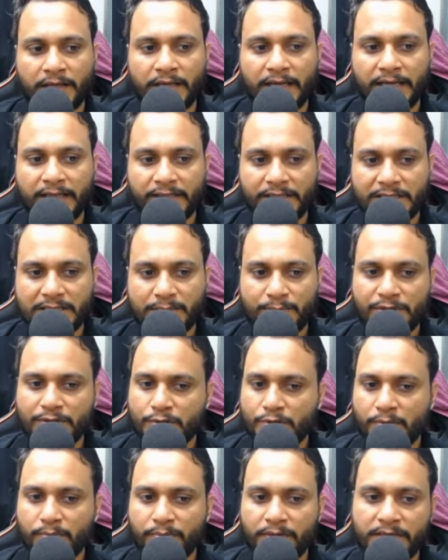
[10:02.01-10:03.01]
And the space
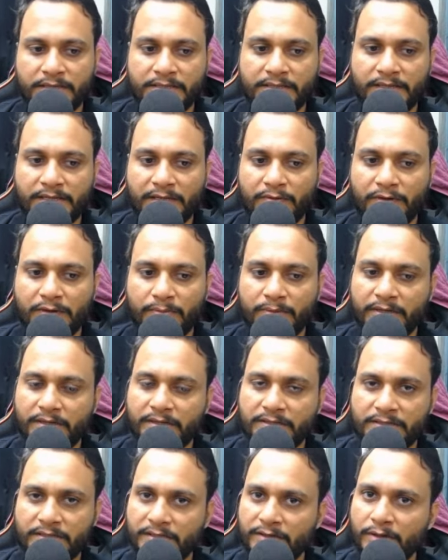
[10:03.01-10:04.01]
complexity will be
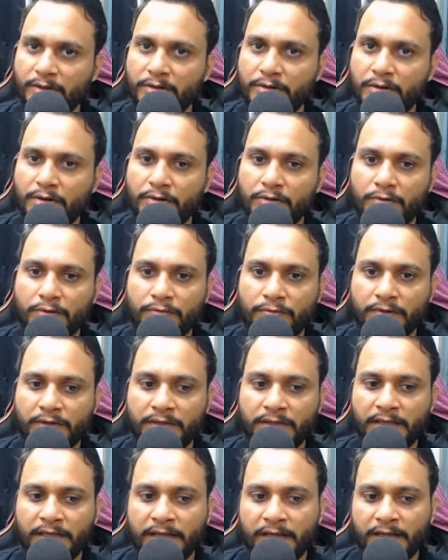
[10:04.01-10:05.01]
considered order of 1,
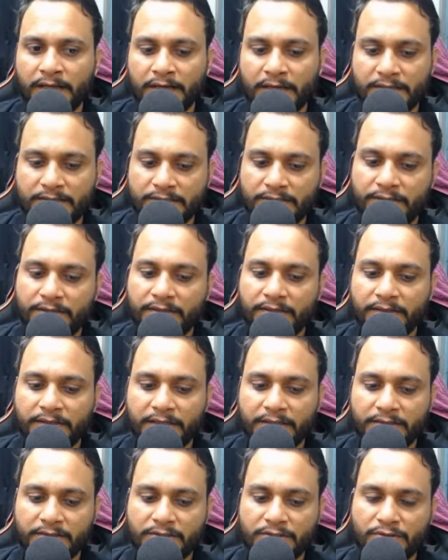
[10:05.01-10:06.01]
considering
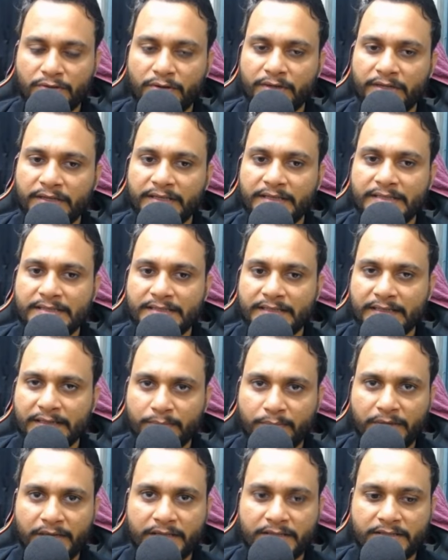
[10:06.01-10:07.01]
that the sorting is
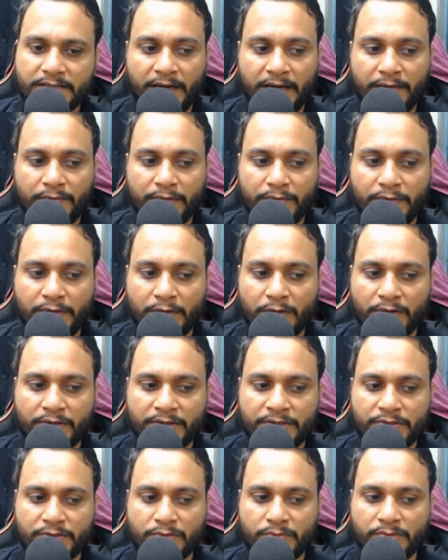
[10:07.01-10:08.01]
in place and we will not
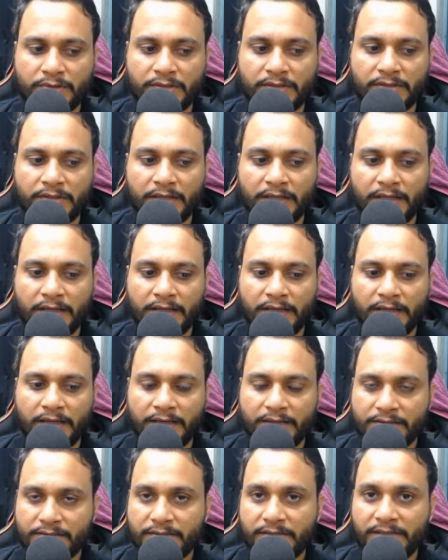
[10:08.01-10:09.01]
assume the
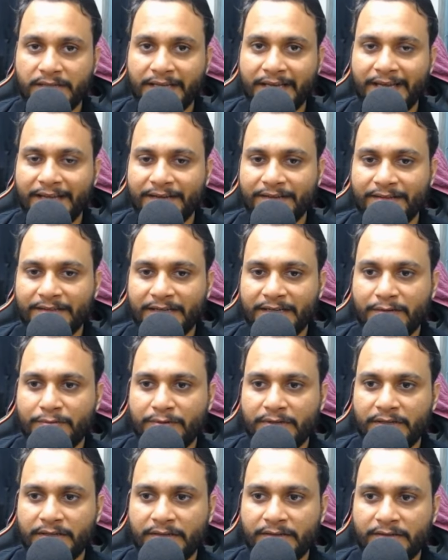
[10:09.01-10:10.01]
result array that
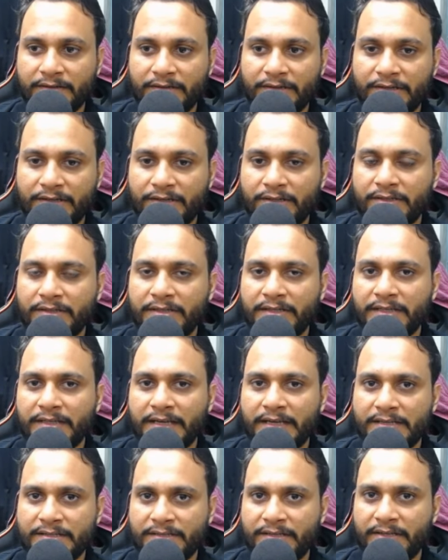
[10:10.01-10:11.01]
we are returning
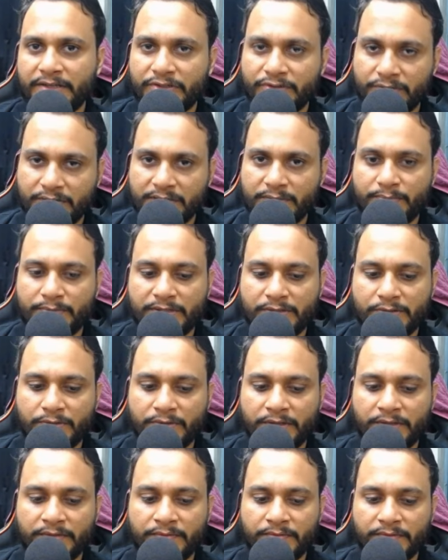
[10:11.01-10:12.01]
as an extra space,
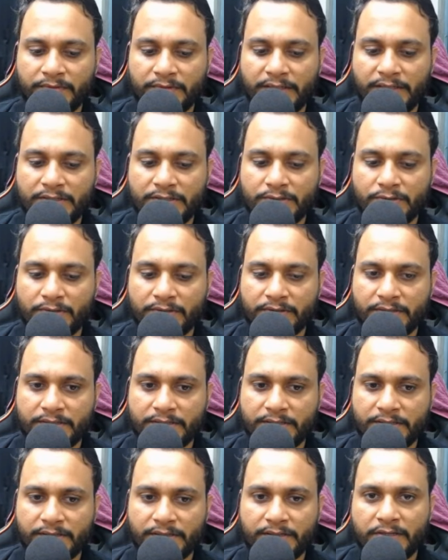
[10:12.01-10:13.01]
okay? That is not
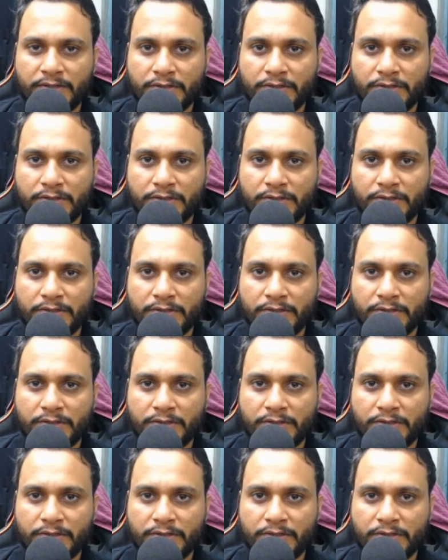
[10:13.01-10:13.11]
considered.